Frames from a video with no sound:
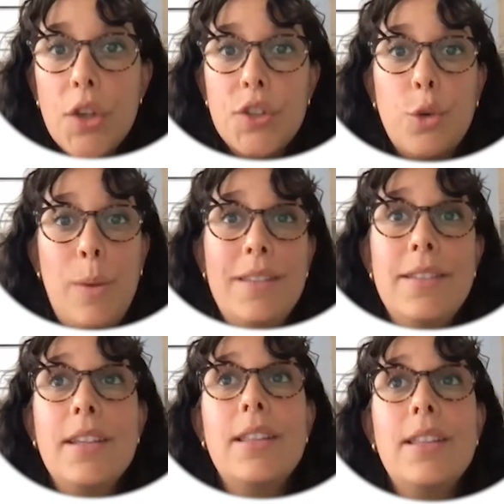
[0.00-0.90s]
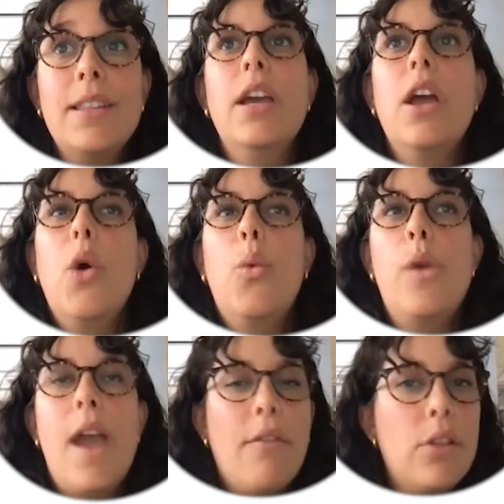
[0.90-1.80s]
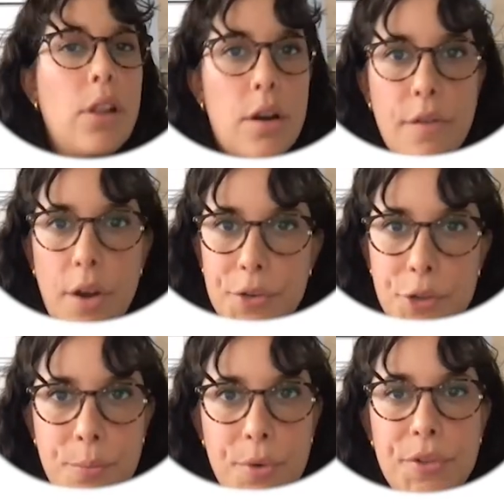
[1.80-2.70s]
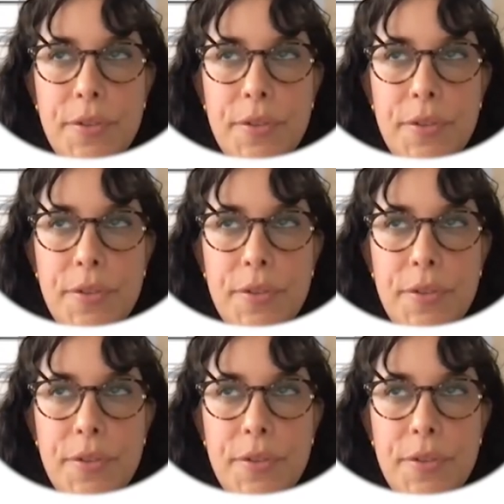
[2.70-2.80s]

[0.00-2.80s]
So basically, we have a lot of customers